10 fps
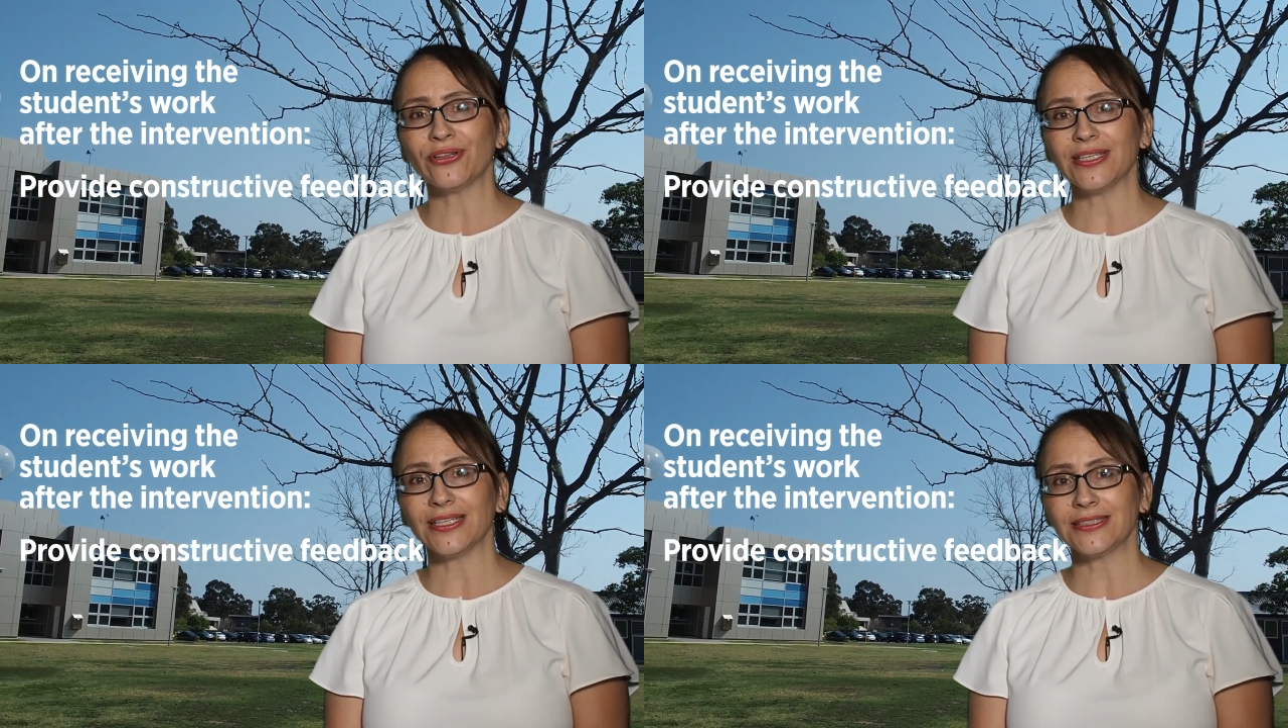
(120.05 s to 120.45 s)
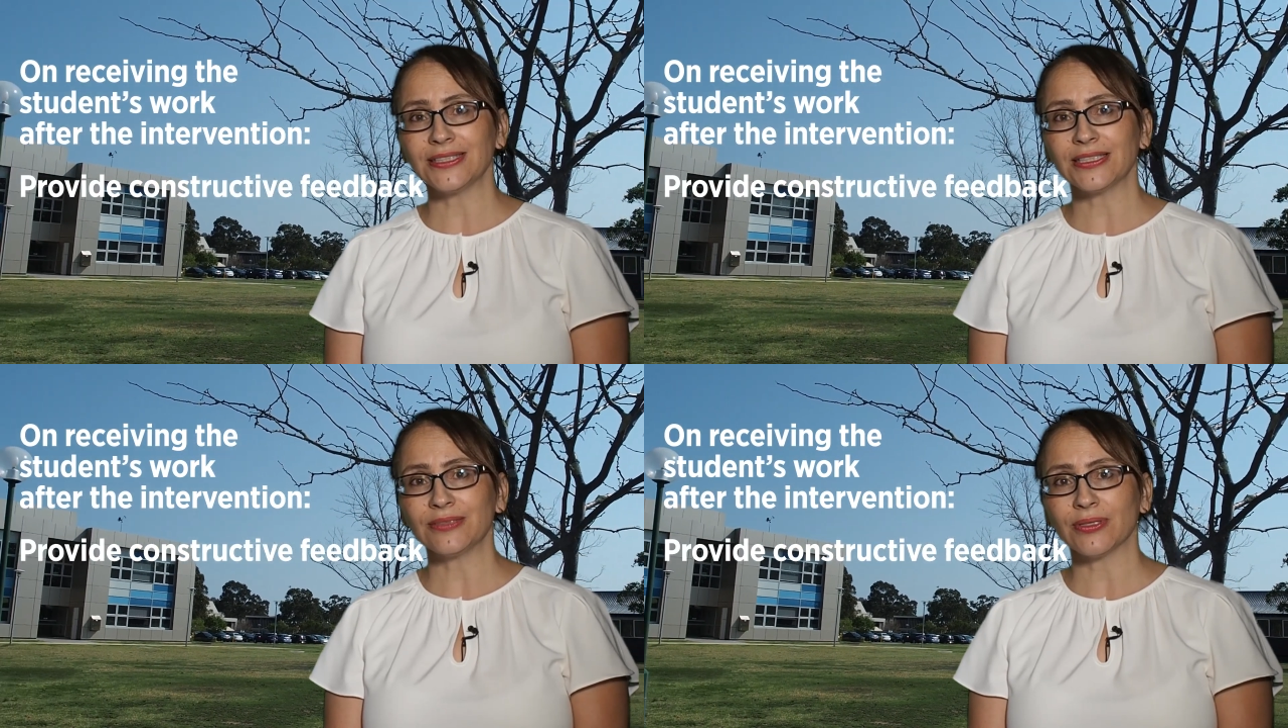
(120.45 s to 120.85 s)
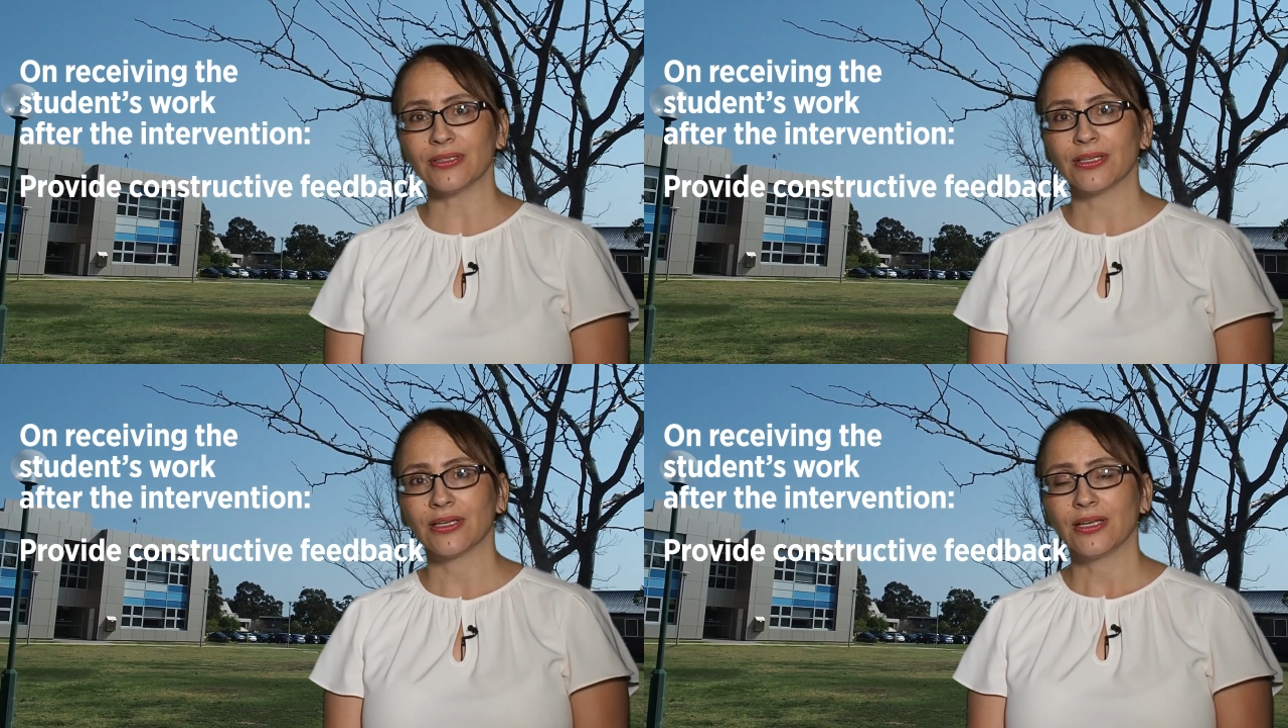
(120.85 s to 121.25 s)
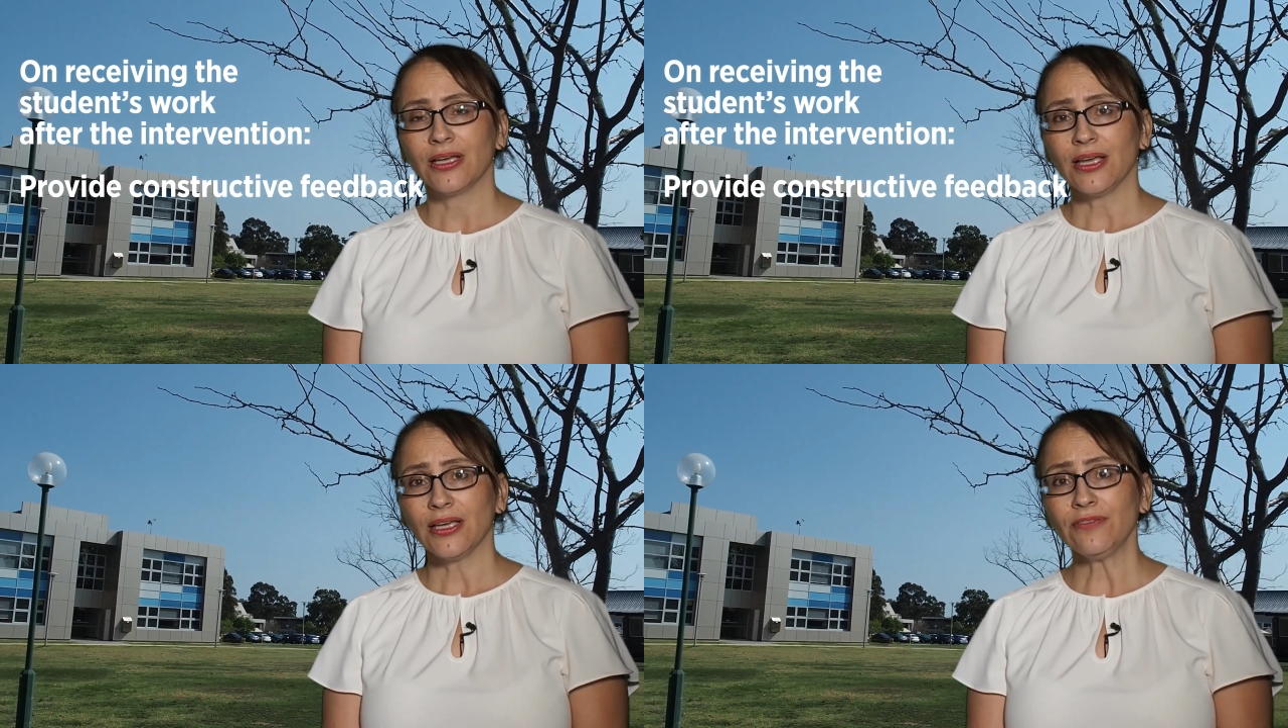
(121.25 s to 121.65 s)
on the assessment.
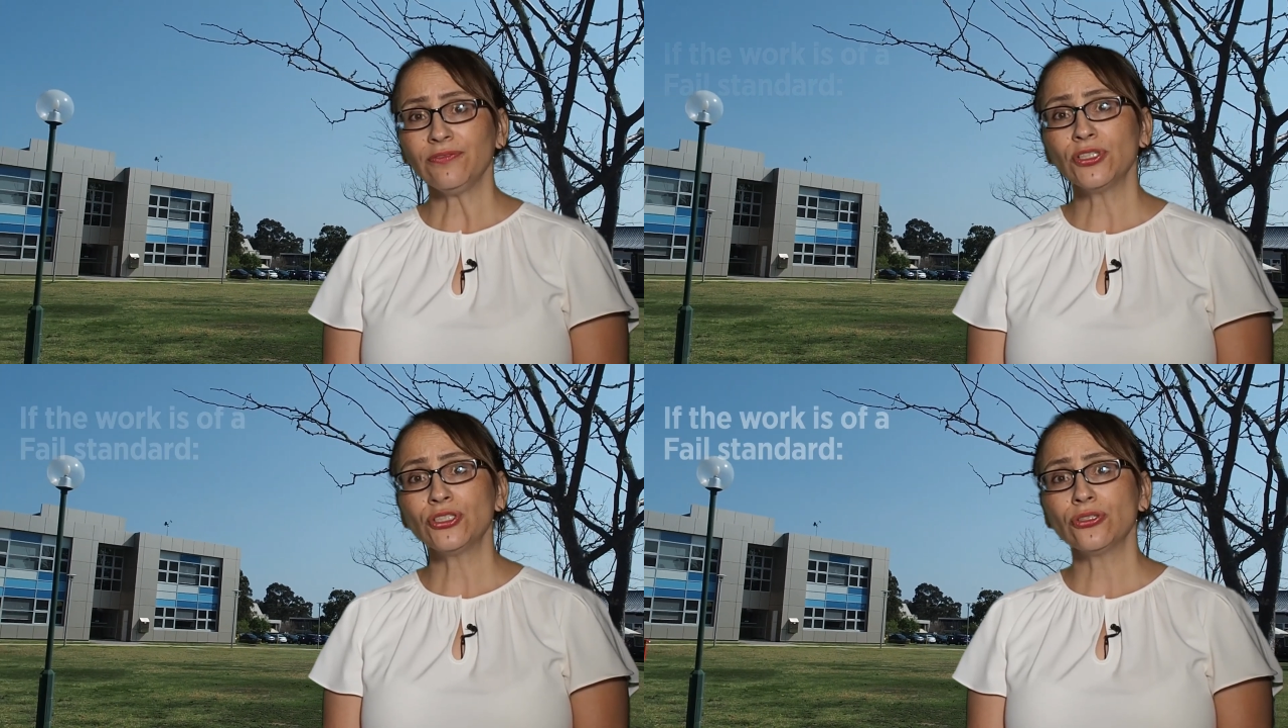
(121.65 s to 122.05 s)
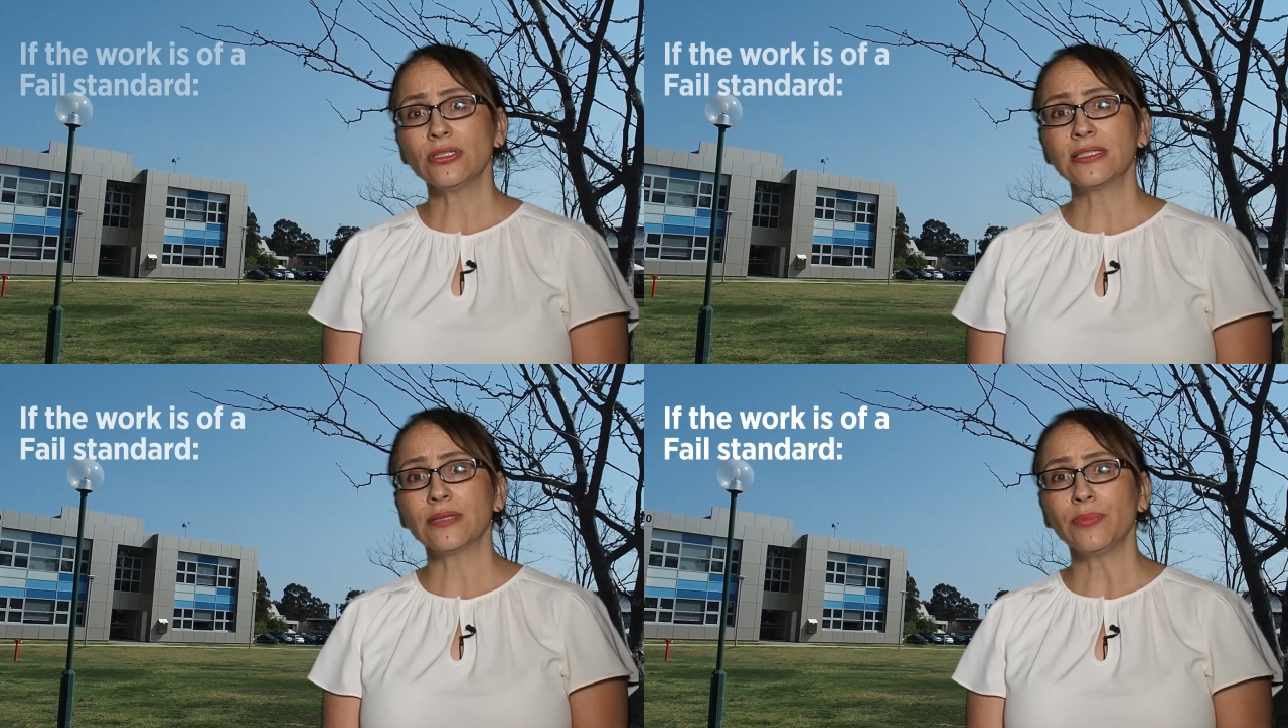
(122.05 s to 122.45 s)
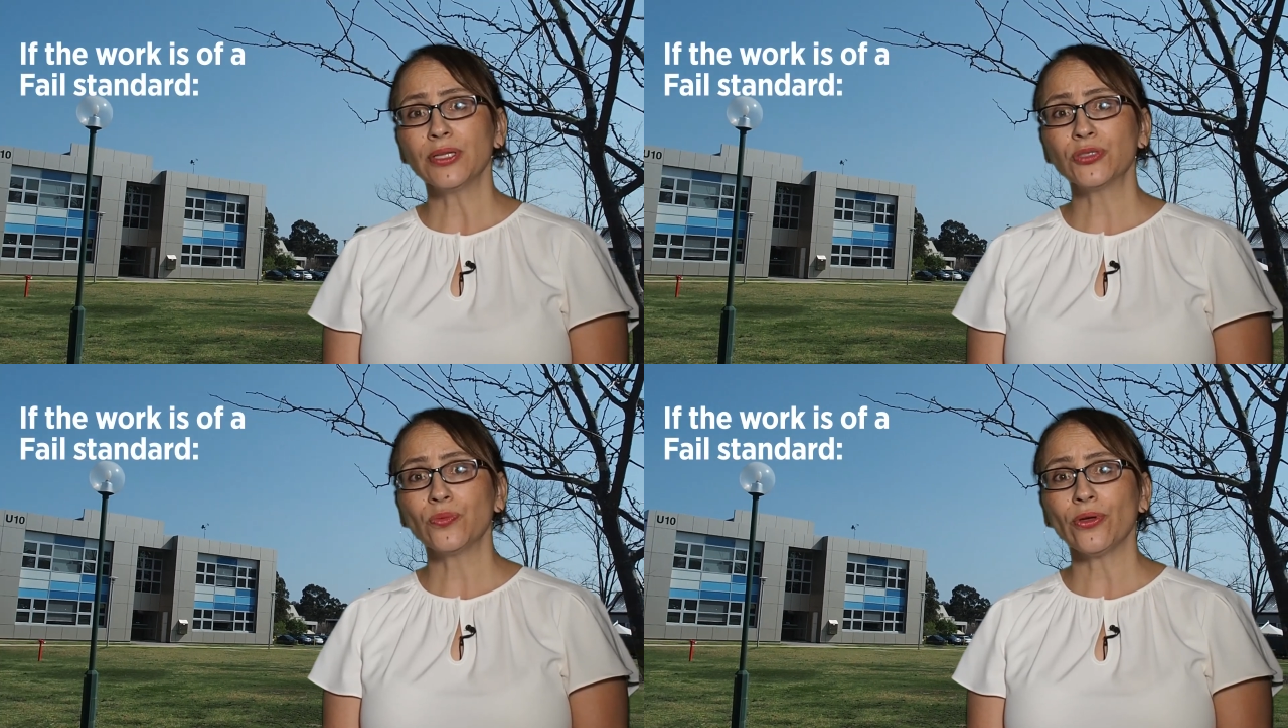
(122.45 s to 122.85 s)
If the student submits